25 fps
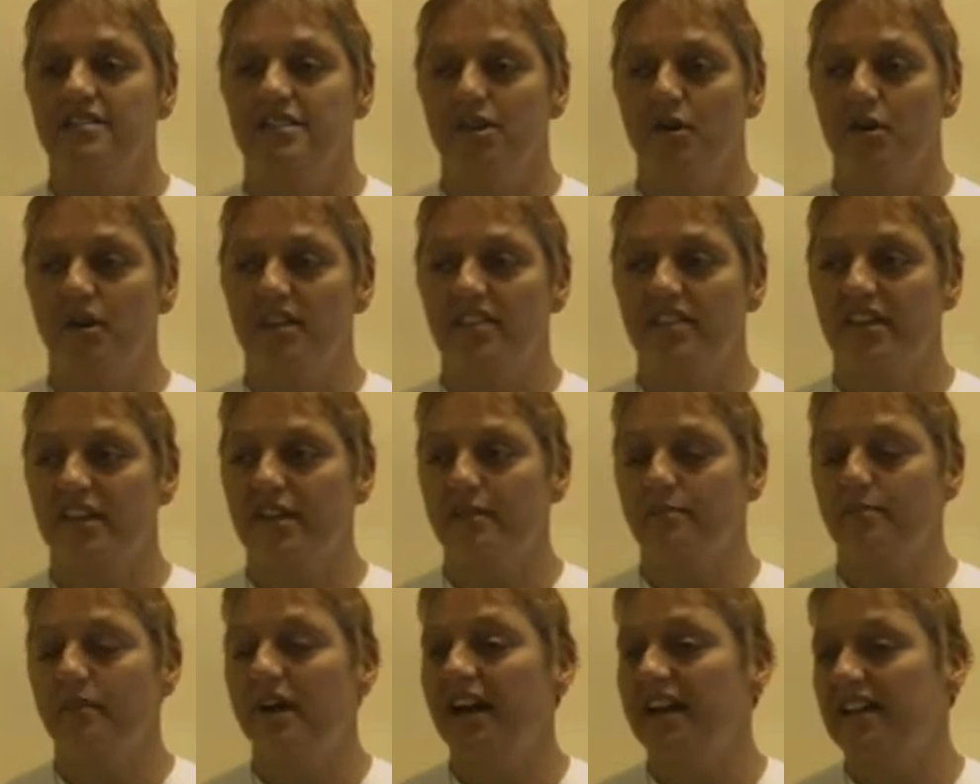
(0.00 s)
So I
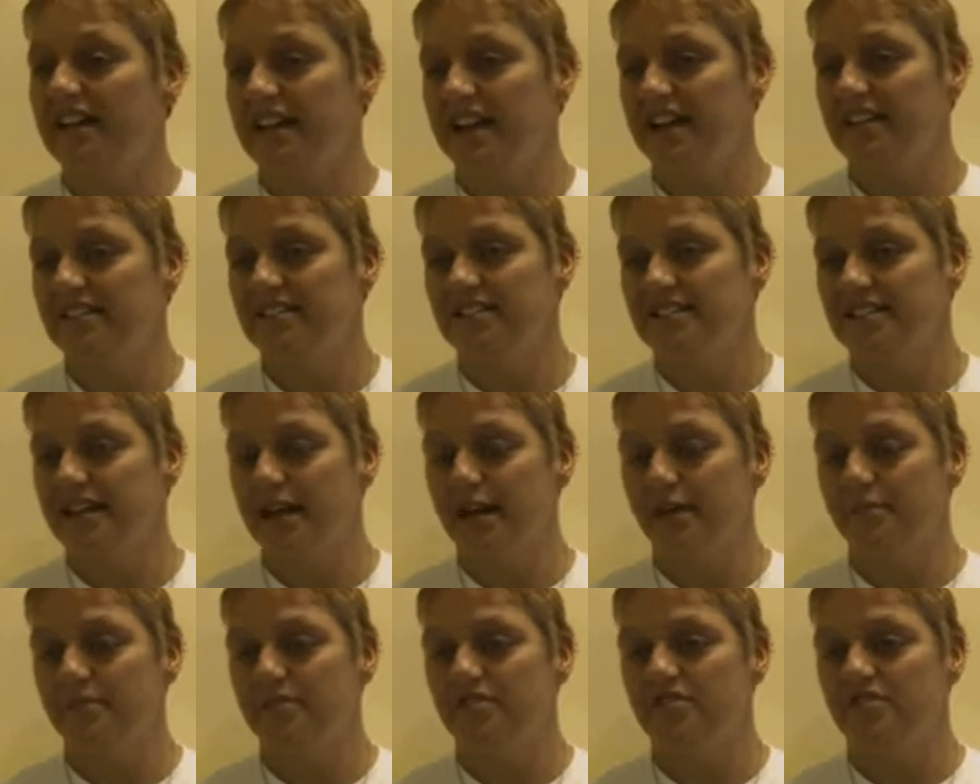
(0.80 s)
think my next
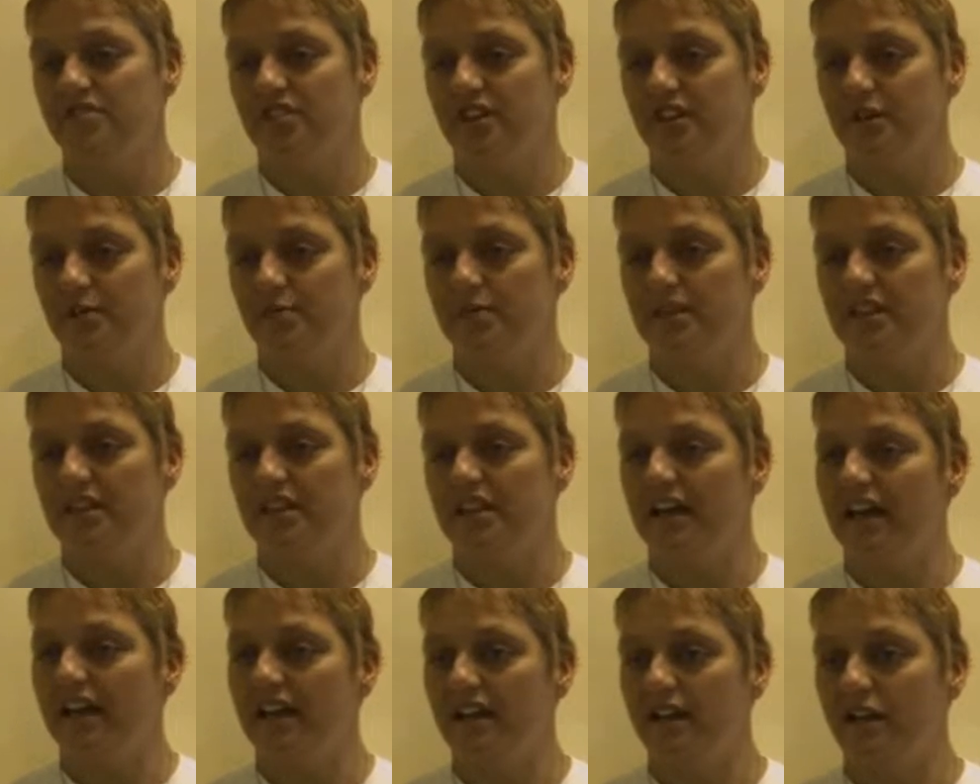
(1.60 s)
step is going to
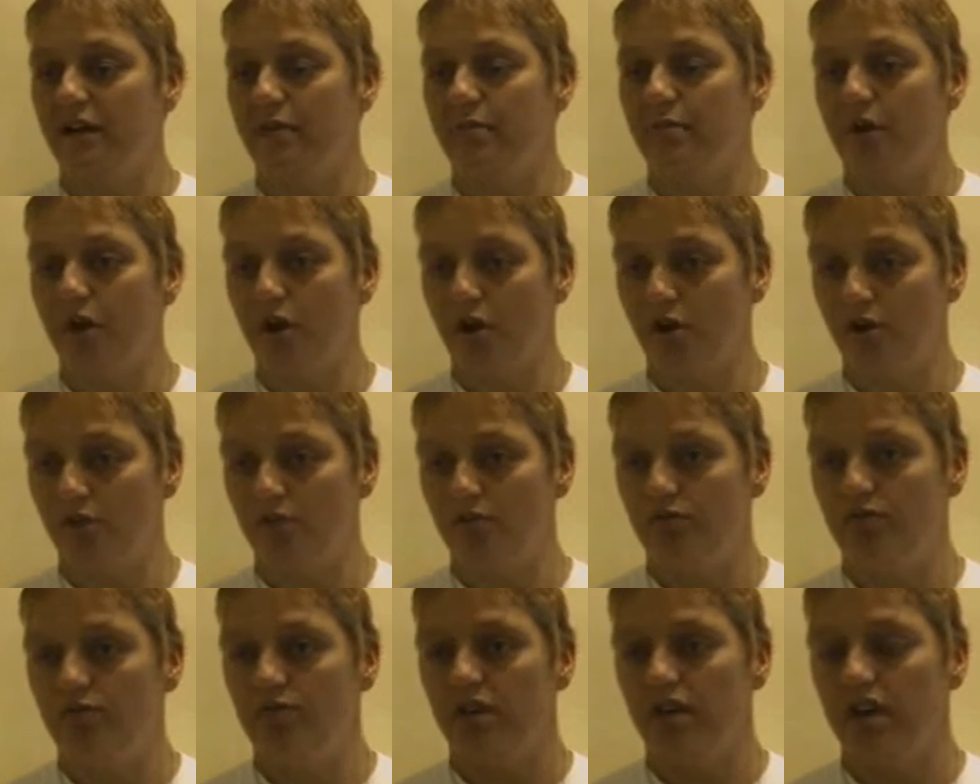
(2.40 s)
be like a
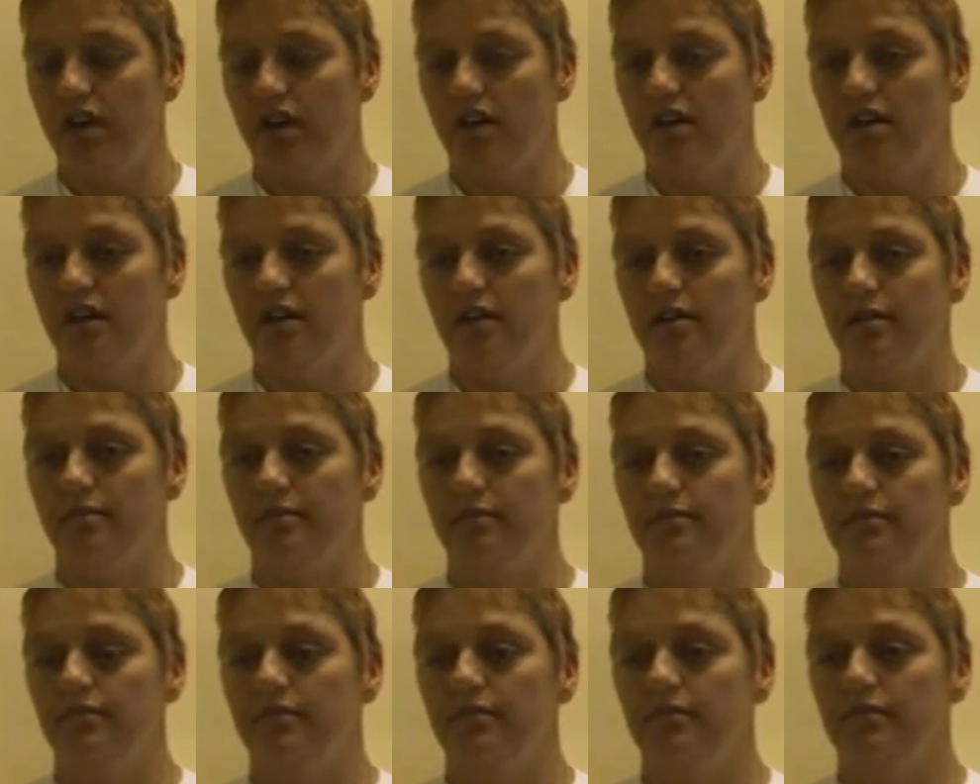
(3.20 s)
bone
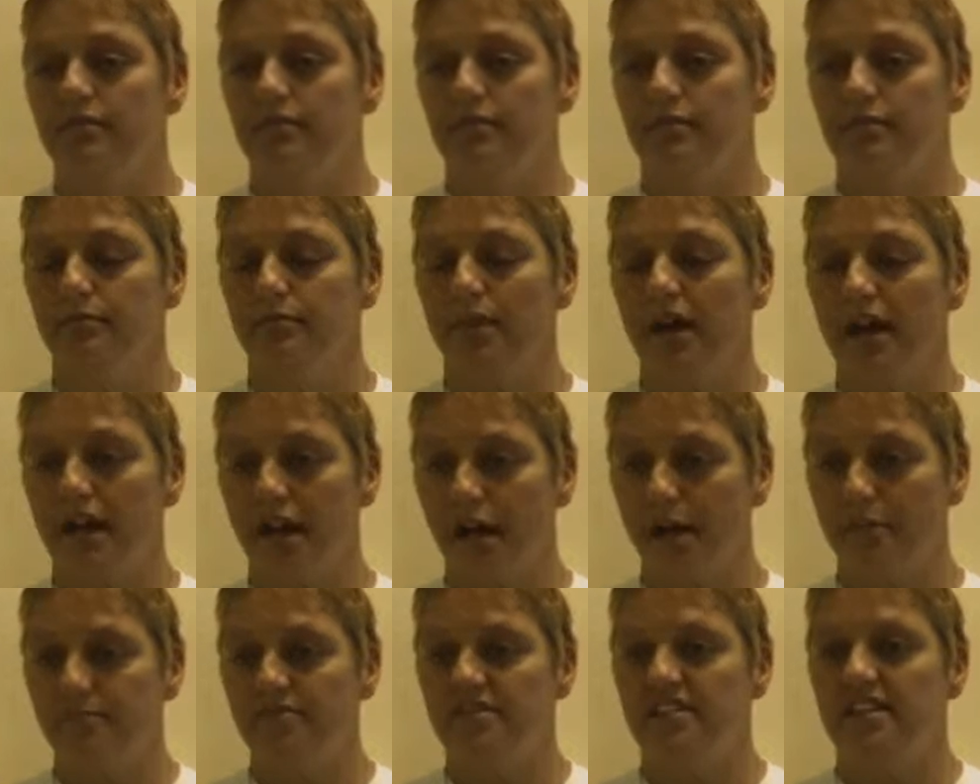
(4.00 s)

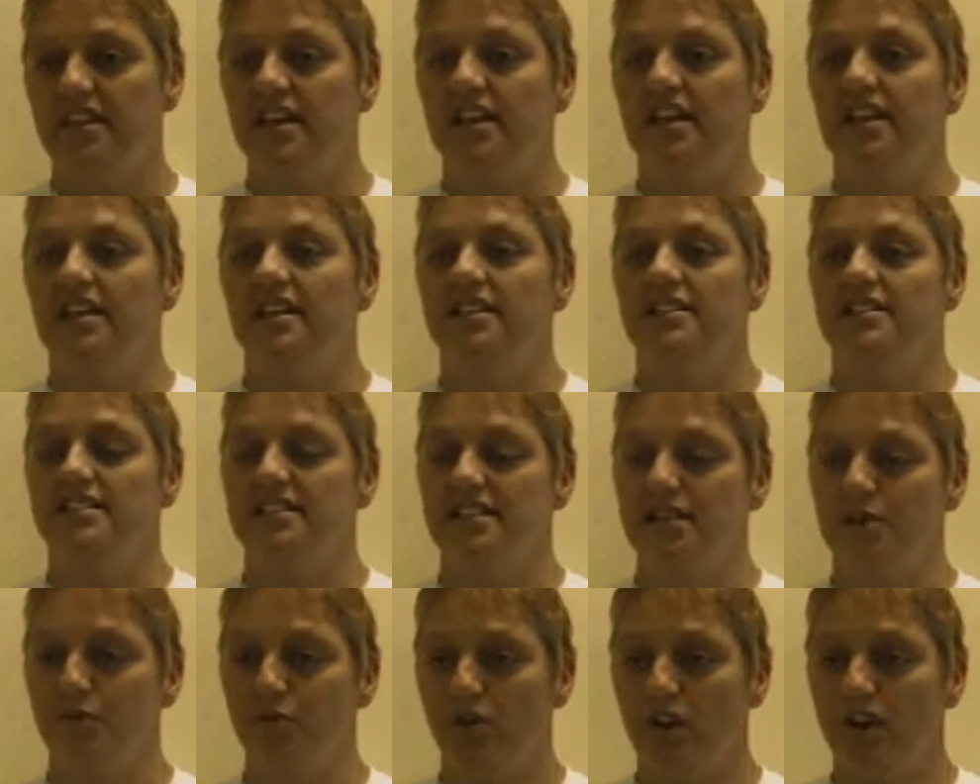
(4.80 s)
biopsy
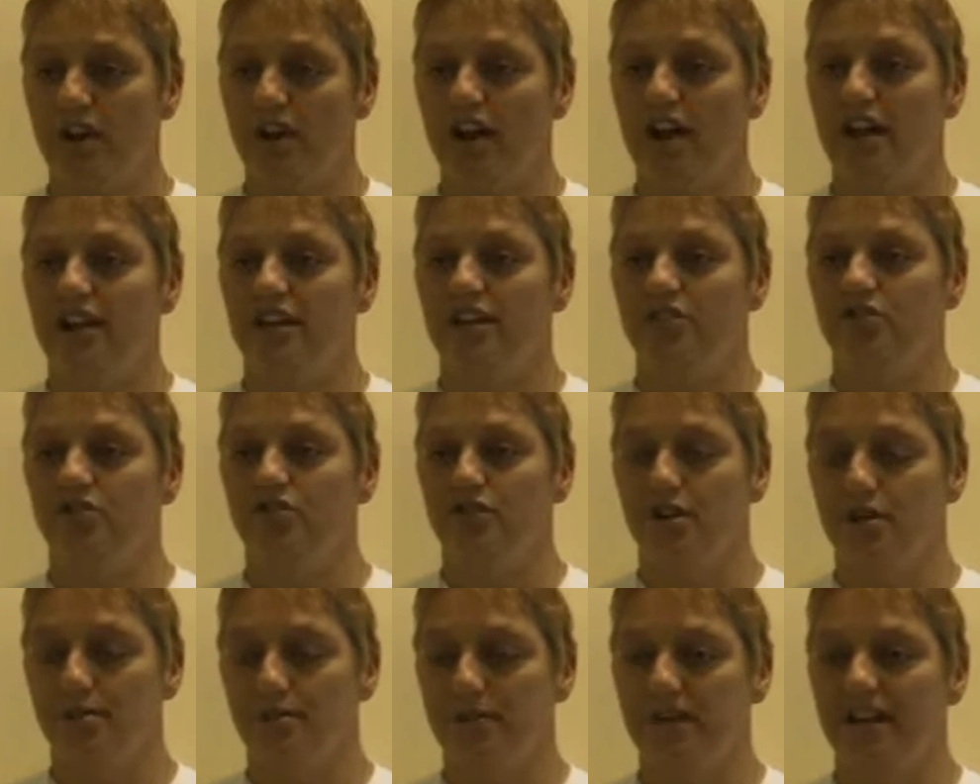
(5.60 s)
and see what kind
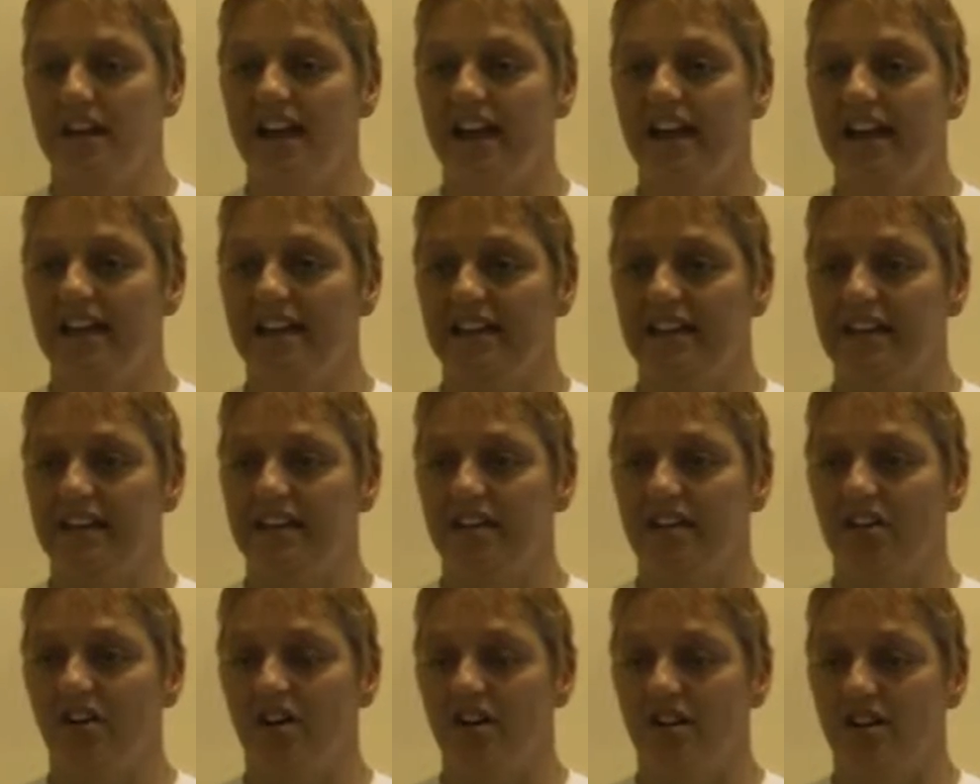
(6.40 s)
of treatment I
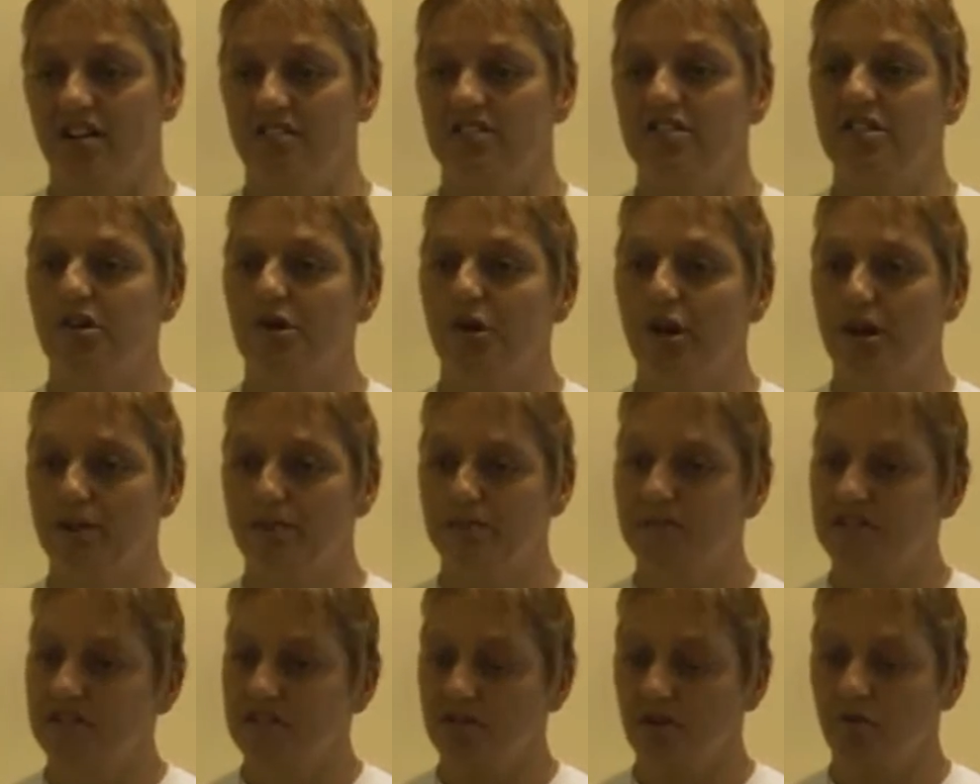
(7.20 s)
can get on. So
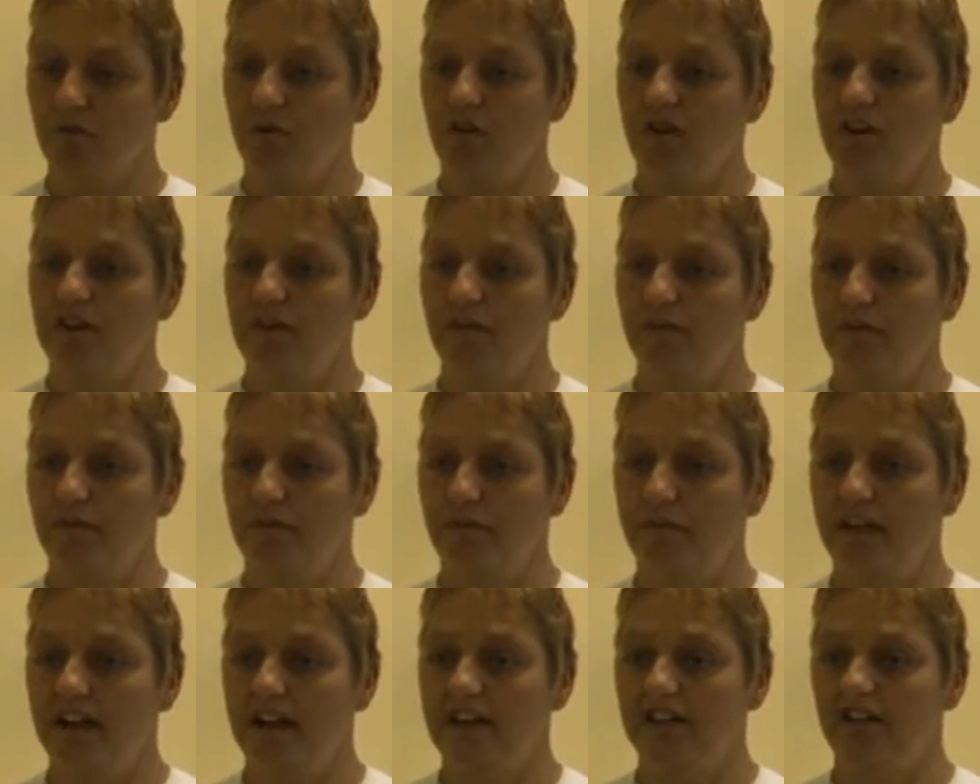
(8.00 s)
I'm still working
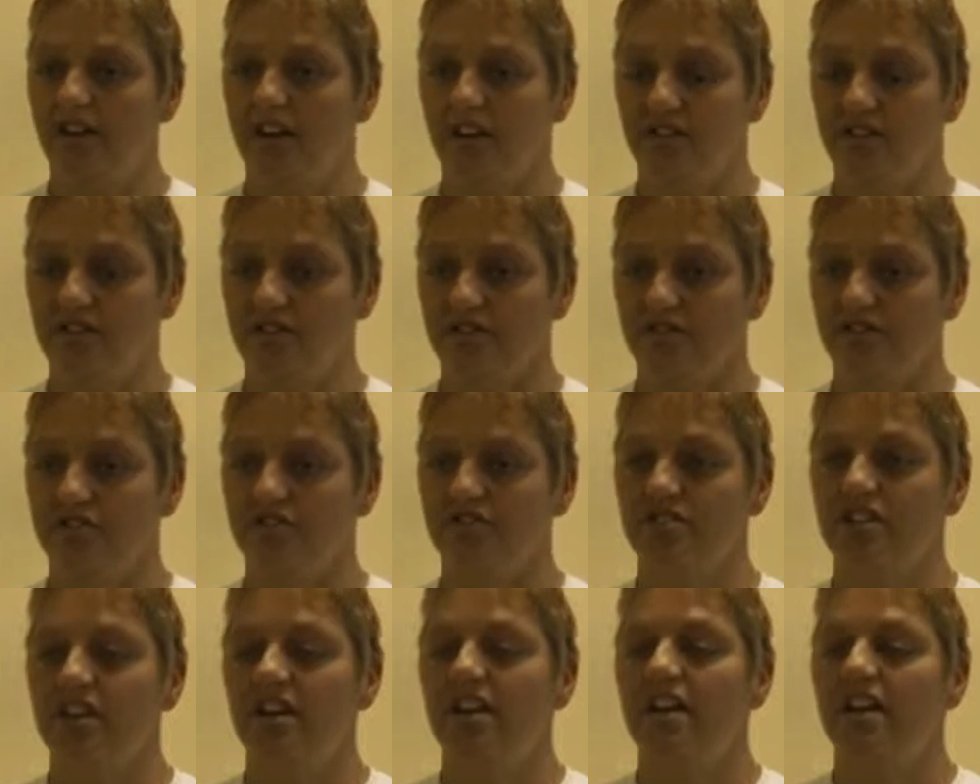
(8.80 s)
with my
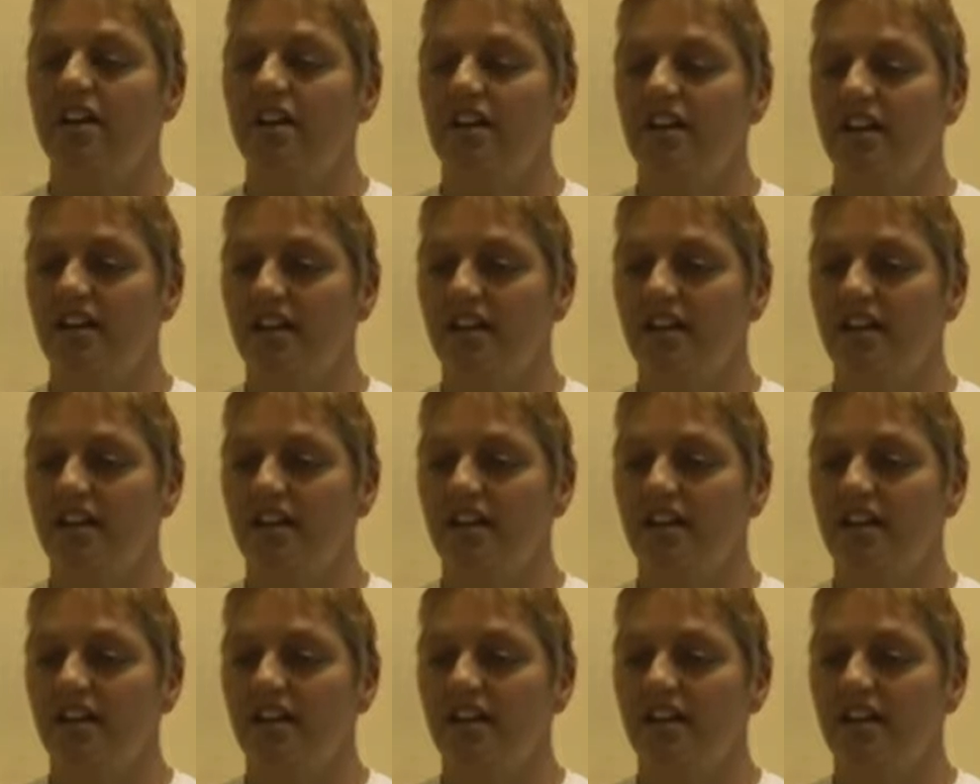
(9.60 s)
doctors,